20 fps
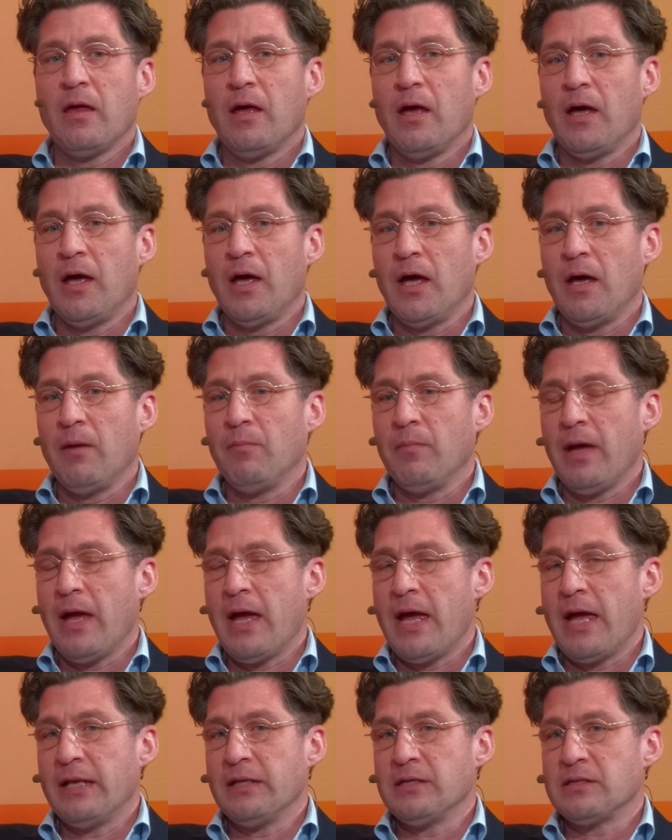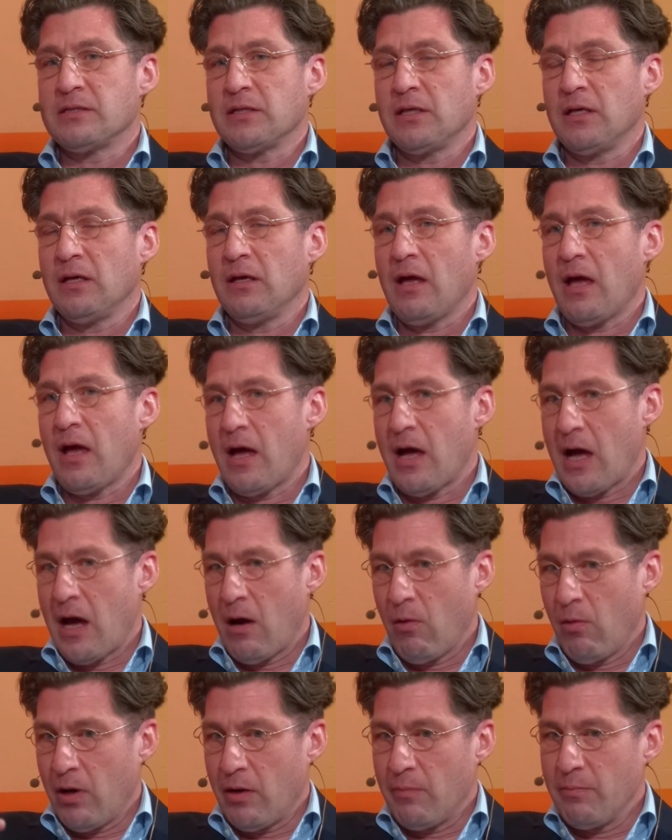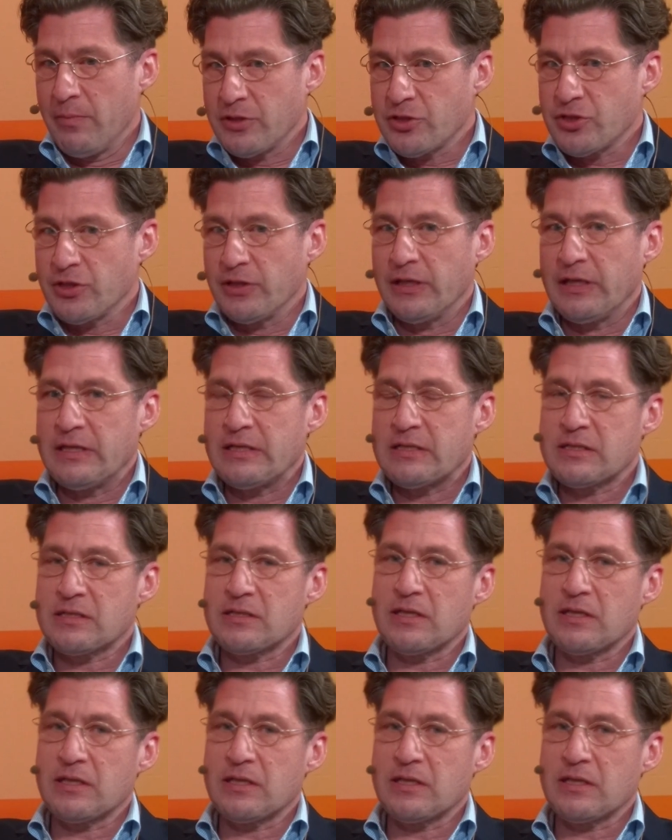And our mission is,